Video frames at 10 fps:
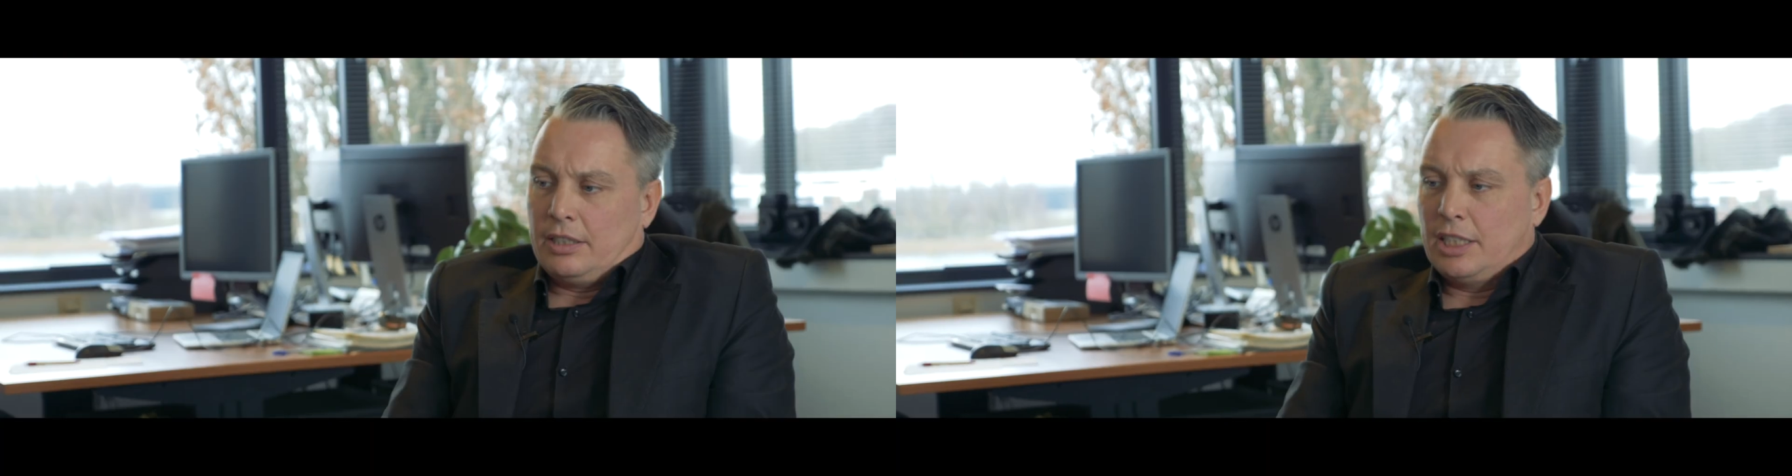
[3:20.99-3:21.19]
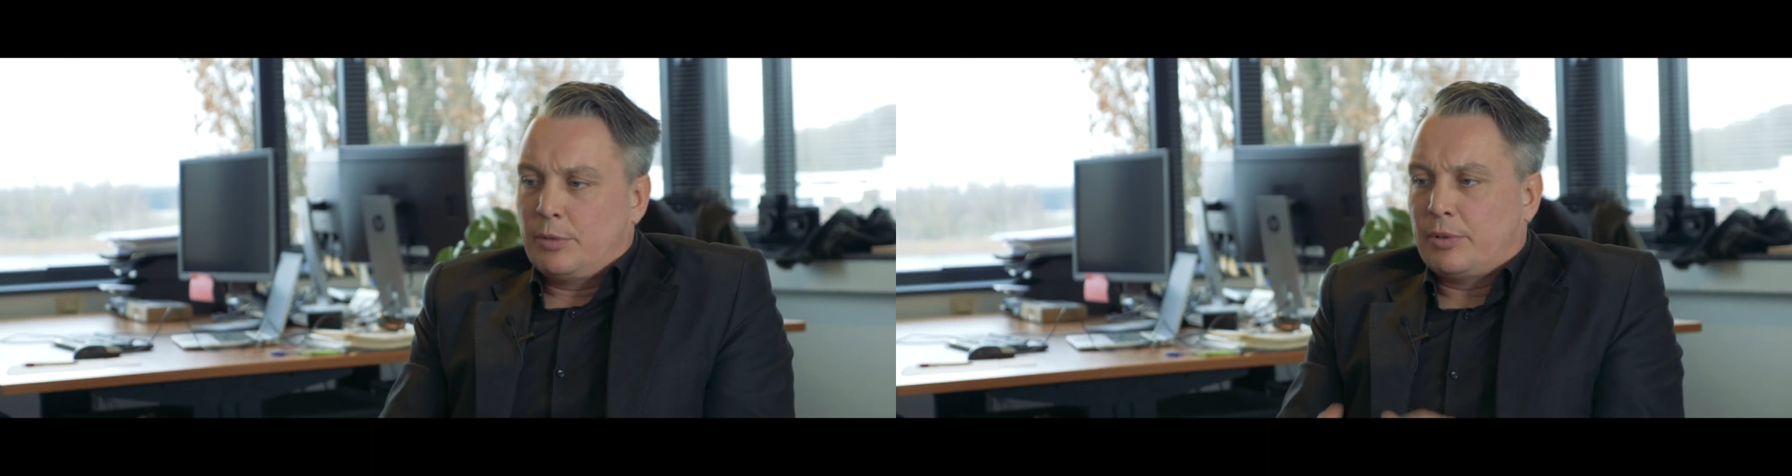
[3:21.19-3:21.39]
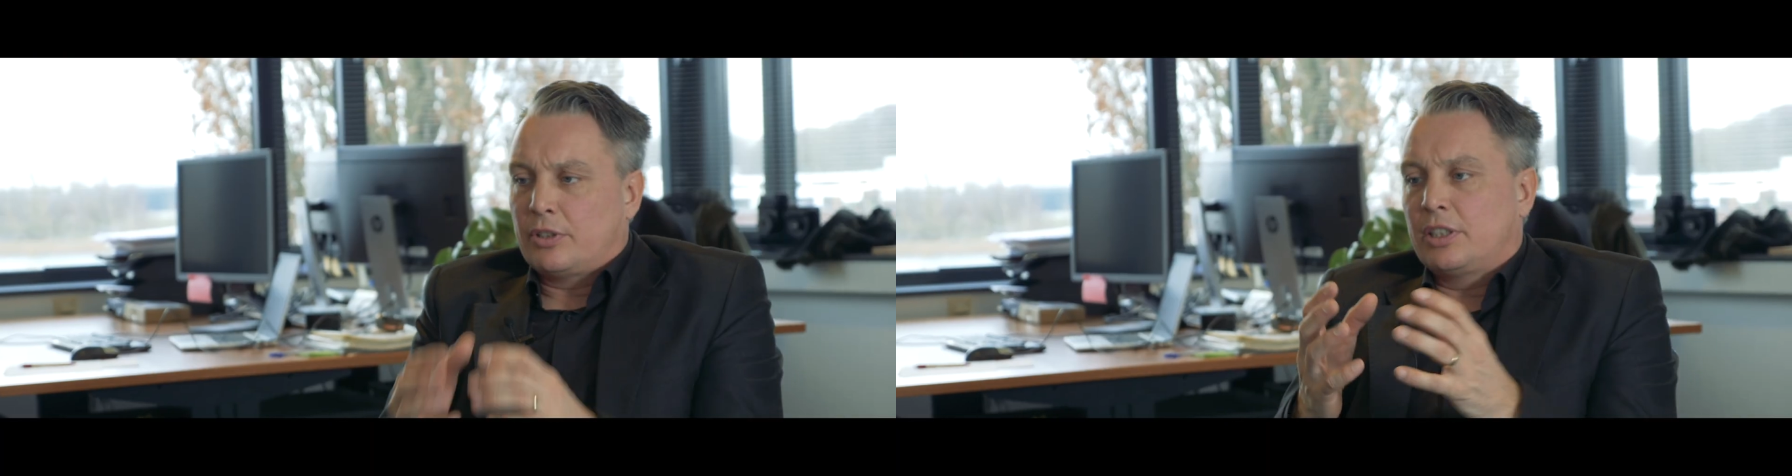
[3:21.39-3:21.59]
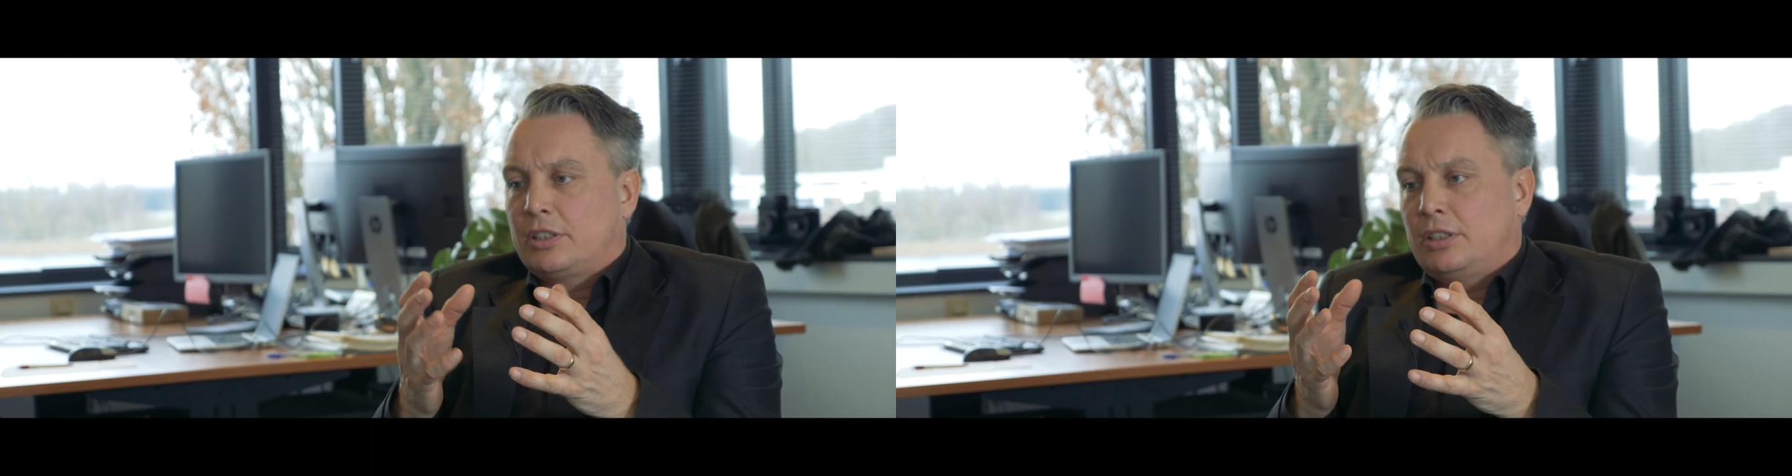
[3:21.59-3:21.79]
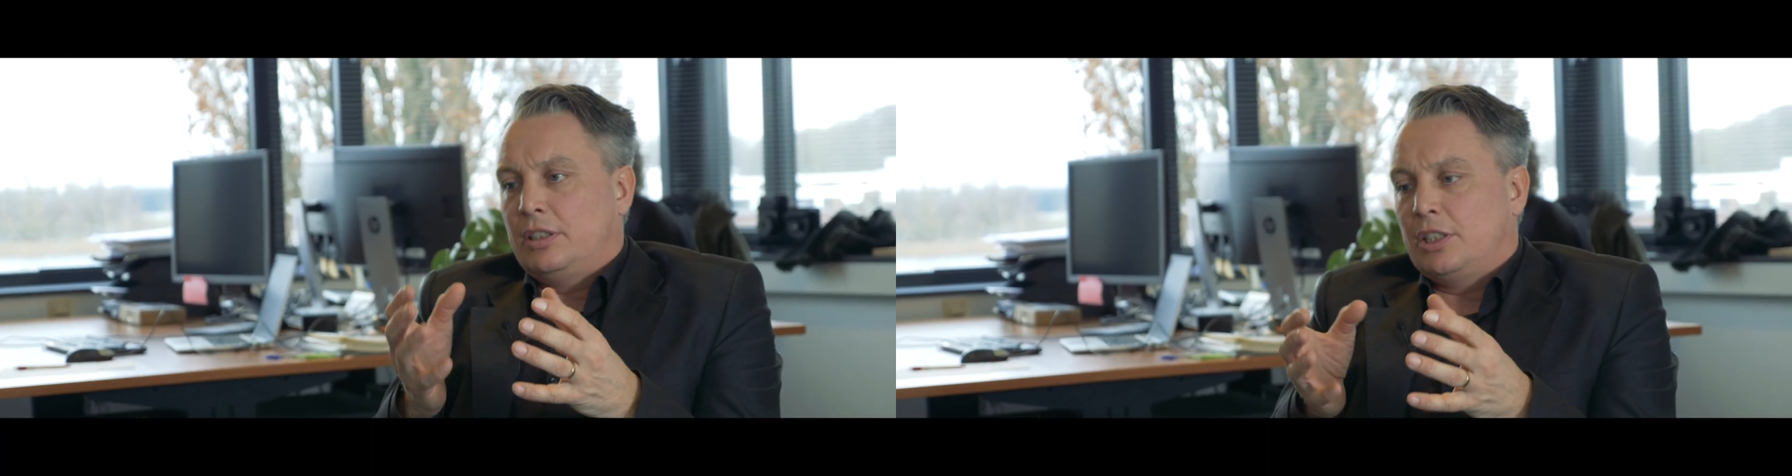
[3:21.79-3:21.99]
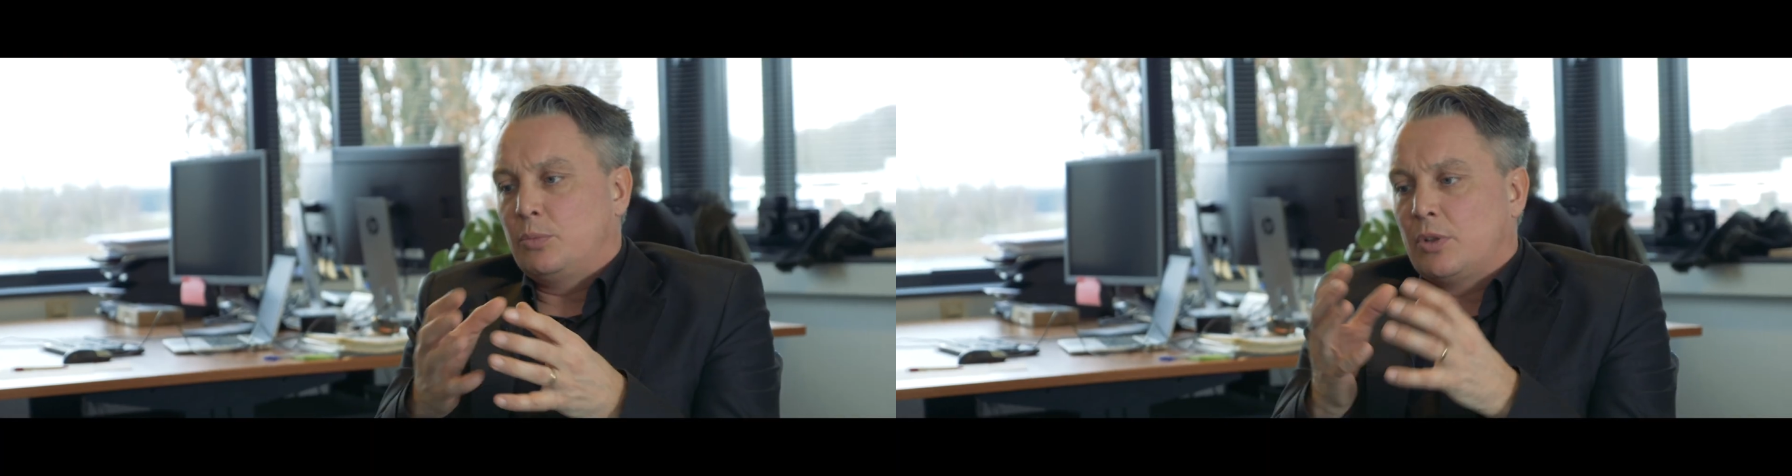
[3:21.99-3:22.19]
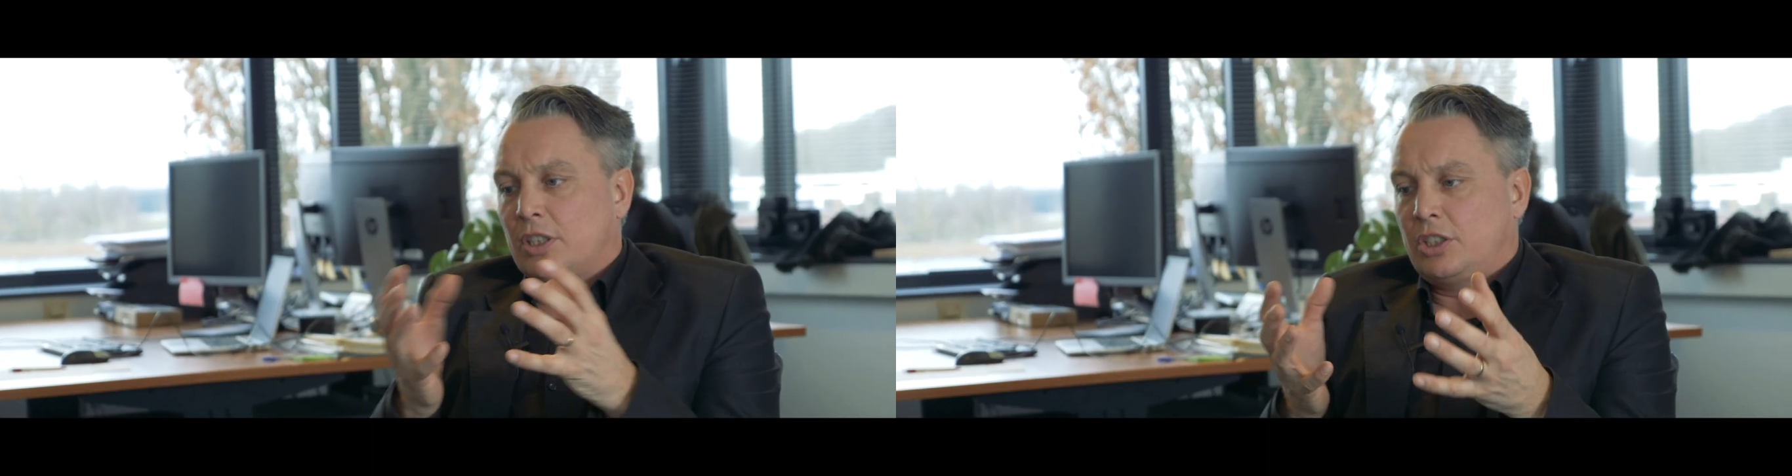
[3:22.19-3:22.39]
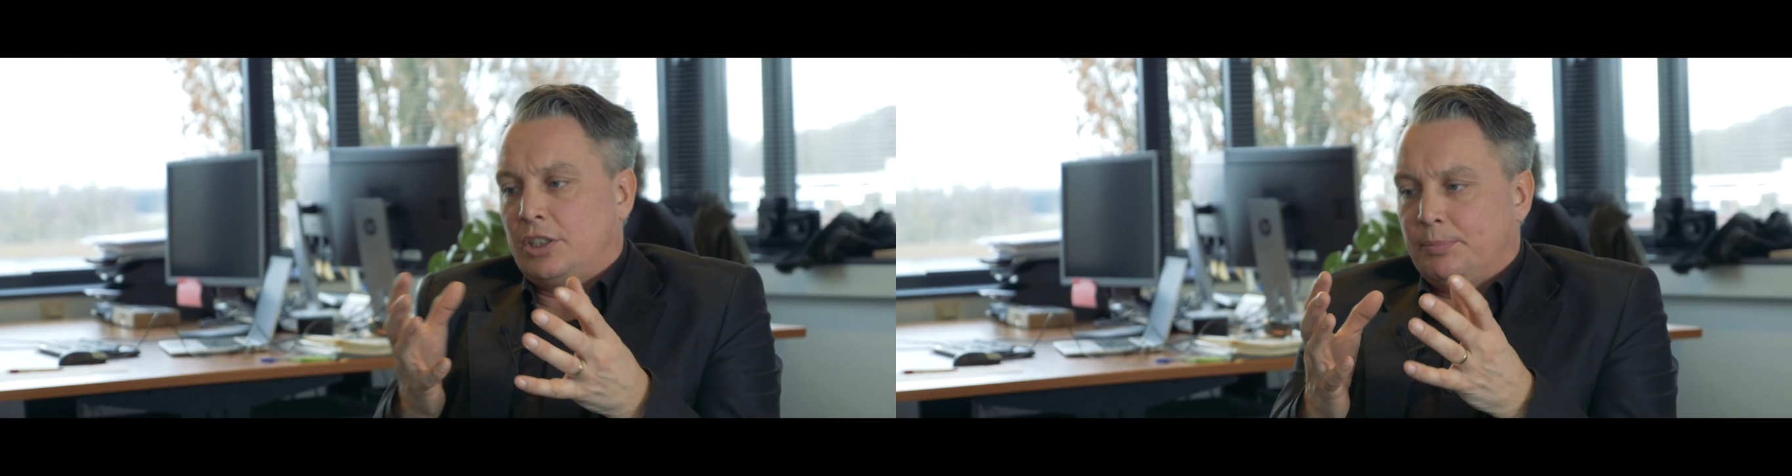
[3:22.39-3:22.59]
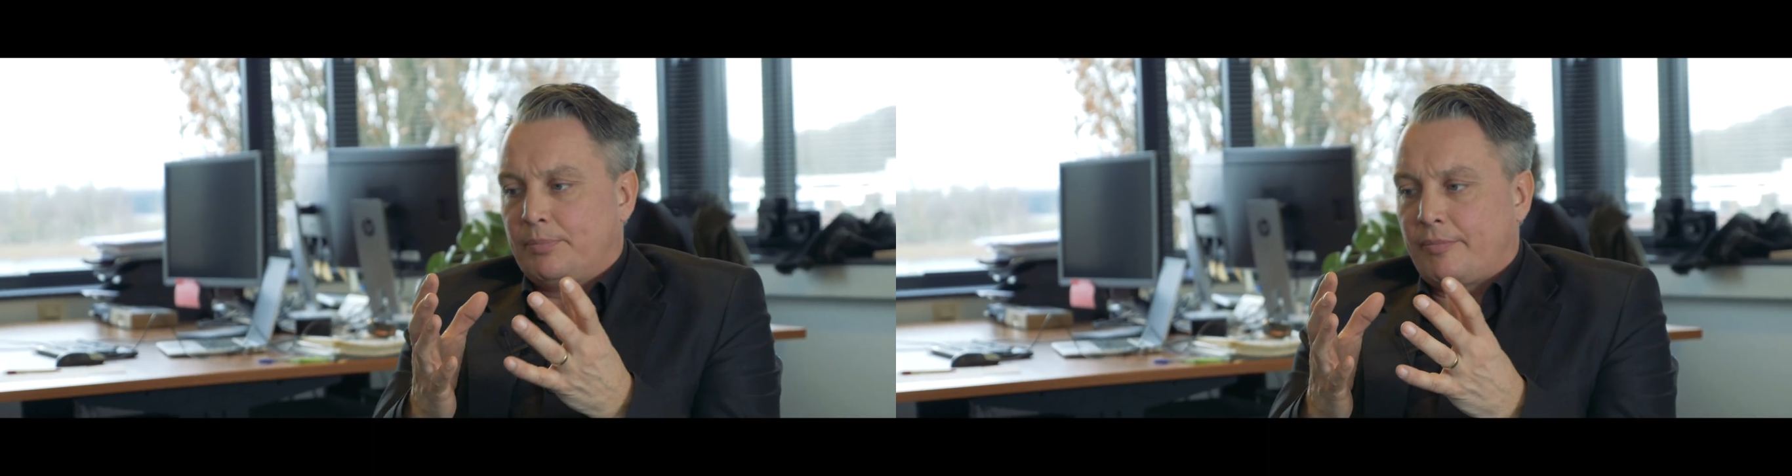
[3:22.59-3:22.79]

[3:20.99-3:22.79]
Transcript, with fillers: This product, this watch,